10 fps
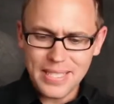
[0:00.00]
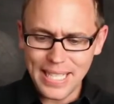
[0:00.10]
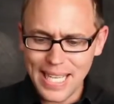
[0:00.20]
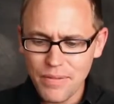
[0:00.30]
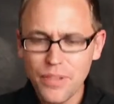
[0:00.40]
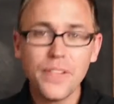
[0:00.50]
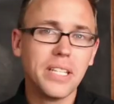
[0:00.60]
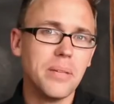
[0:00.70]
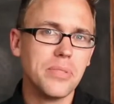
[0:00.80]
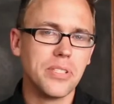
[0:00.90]
to give the
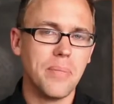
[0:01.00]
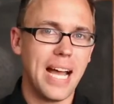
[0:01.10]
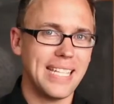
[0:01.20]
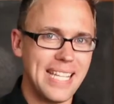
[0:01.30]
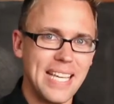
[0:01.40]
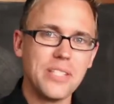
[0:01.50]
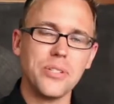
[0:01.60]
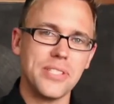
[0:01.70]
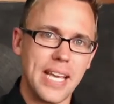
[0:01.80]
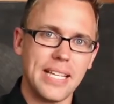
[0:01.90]
victim some
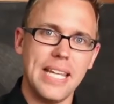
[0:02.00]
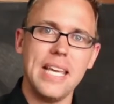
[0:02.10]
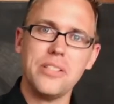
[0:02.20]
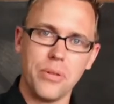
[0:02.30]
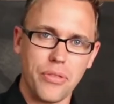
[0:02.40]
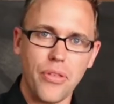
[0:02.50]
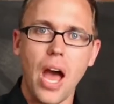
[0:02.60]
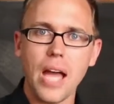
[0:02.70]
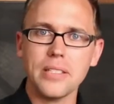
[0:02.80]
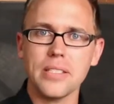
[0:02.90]
ideas or techniques or
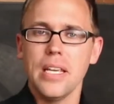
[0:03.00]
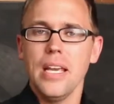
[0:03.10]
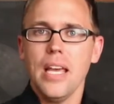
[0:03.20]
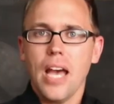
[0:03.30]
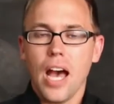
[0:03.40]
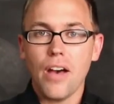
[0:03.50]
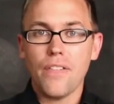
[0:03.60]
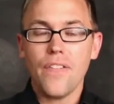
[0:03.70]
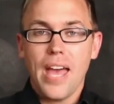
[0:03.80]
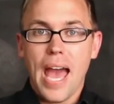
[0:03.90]
thoughts
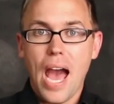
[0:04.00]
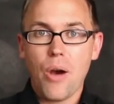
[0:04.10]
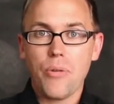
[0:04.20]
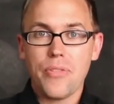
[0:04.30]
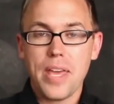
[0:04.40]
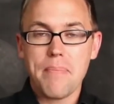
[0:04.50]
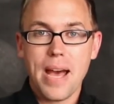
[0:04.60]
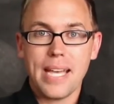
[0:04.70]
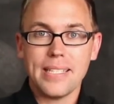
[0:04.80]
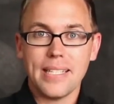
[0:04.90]
of how they
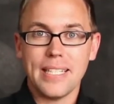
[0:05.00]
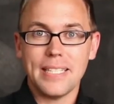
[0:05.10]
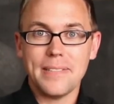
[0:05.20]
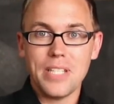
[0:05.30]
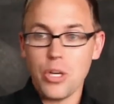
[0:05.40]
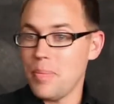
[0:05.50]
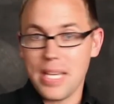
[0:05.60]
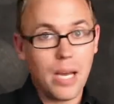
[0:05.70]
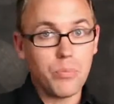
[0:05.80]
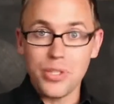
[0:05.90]
might
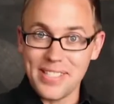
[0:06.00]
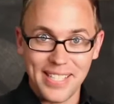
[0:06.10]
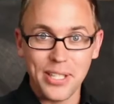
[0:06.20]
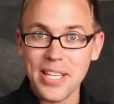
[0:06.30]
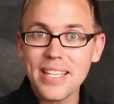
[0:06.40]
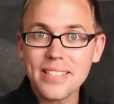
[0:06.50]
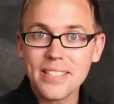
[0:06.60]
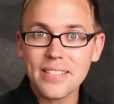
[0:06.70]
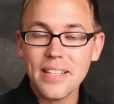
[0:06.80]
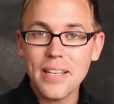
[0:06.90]
become
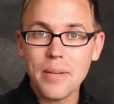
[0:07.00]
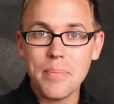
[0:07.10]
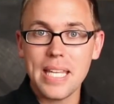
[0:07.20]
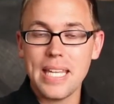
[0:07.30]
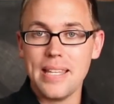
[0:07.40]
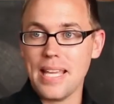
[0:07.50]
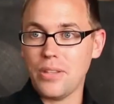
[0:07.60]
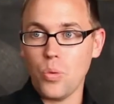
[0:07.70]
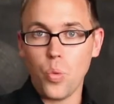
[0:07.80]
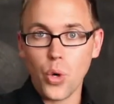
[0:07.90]
resilient, meaning
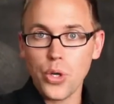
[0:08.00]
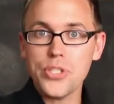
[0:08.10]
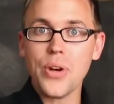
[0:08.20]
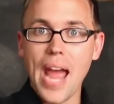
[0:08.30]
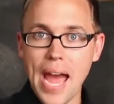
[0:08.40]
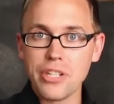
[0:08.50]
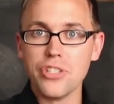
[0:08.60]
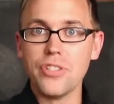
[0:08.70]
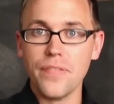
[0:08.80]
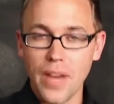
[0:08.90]
that the words or
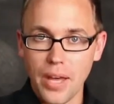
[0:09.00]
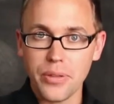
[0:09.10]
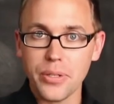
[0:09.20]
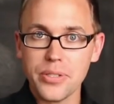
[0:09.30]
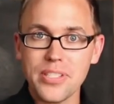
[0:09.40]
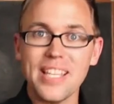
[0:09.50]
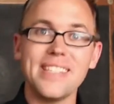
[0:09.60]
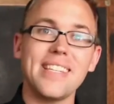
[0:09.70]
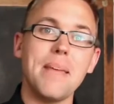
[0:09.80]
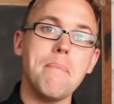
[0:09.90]
actions of others
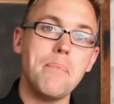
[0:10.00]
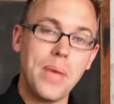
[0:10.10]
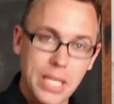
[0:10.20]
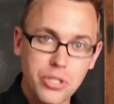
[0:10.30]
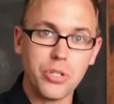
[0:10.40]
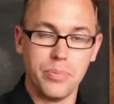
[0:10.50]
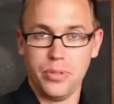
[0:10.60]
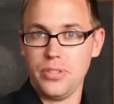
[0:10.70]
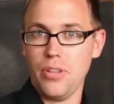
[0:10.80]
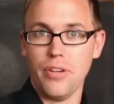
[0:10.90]
is
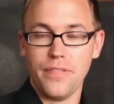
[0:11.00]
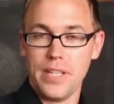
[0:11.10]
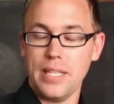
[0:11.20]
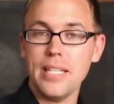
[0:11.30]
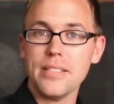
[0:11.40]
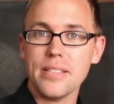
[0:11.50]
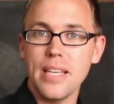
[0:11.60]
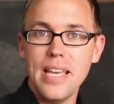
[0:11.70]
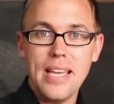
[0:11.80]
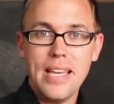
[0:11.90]
impenetrable to their feelings.
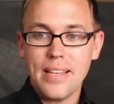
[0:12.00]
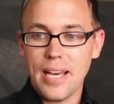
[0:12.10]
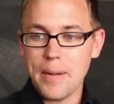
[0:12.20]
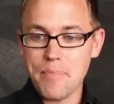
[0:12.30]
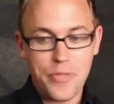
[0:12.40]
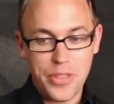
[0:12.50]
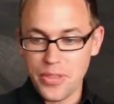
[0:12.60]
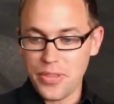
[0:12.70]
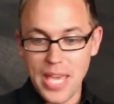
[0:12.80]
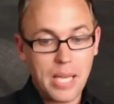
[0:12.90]

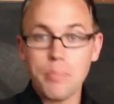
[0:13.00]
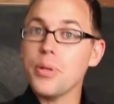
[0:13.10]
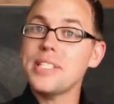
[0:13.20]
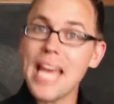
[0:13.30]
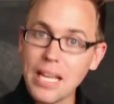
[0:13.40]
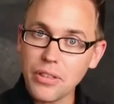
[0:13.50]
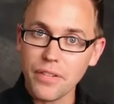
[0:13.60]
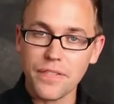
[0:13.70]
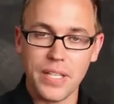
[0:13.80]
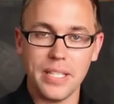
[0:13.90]
They can protect
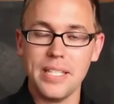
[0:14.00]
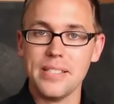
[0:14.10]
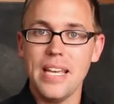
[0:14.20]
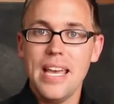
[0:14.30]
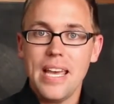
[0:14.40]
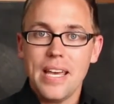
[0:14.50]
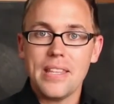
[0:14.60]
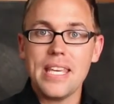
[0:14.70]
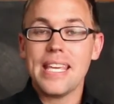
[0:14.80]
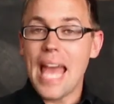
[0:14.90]
their feelings.
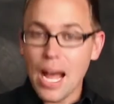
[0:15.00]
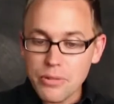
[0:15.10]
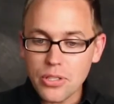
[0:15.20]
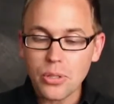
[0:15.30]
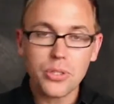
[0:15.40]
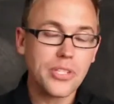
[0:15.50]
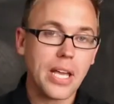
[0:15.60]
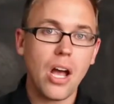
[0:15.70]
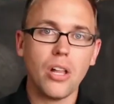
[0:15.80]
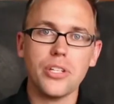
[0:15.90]
The counselor,
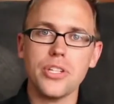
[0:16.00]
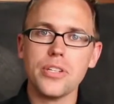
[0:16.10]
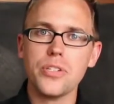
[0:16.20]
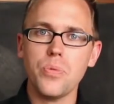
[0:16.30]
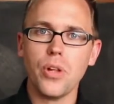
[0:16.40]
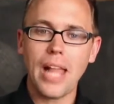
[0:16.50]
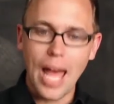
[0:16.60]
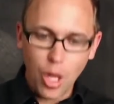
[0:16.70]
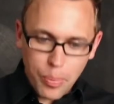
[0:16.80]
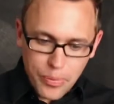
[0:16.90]
psychologist will
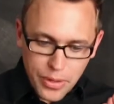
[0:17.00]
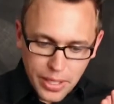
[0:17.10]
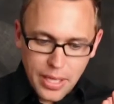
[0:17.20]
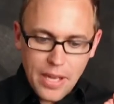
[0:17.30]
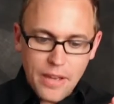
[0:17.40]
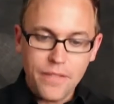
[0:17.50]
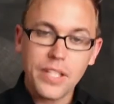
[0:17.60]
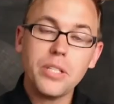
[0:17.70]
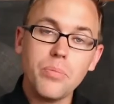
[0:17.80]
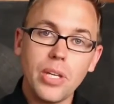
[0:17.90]
help the
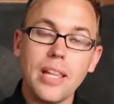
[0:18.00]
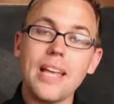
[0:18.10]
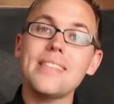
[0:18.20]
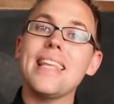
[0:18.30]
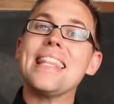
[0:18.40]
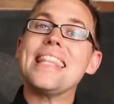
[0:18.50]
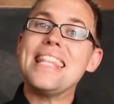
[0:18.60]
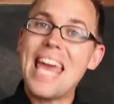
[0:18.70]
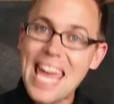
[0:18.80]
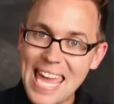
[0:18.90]
victim realize that
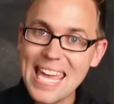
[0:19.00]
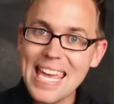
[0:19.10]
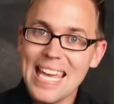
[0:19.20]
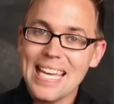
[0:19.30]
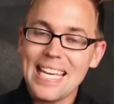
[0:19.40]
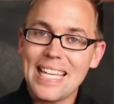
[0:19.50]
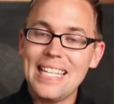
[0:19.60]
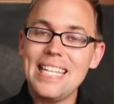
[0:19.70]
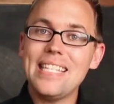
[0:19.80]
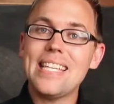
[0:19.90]
they
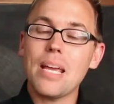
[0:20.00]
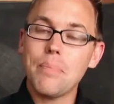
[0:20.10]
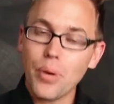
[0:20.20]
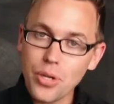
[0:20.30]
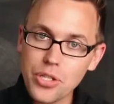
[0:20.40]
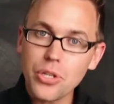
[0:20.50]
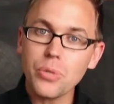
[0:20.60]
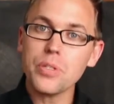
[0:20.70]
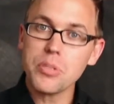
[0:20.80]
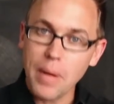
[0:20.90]
need to take
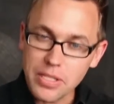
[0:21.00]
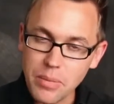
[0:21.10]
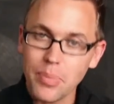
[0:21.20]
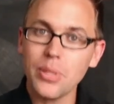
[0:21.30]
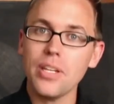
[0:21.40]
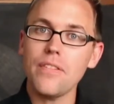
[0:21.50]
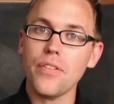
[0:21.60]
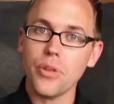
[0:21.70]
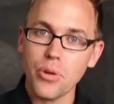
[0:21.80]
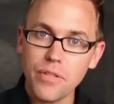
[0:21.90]
personal responsibility
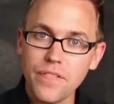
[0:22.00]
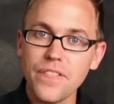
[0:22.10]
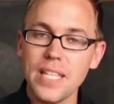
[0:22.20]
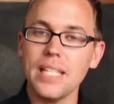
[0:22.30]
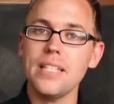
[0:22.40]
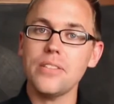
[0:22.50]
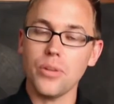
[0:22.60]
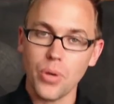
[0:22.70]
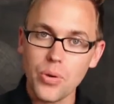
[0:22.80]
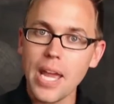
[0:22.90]
for their own feelings
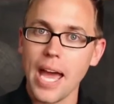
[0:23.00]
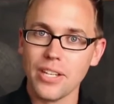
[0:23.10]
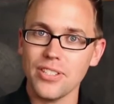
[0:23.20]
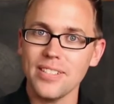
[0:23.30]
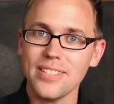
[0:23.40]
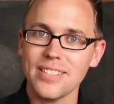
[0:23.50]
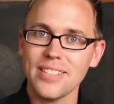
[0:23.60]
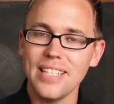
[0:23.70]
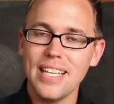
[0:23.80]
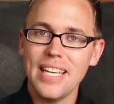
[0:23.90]
and their own actions,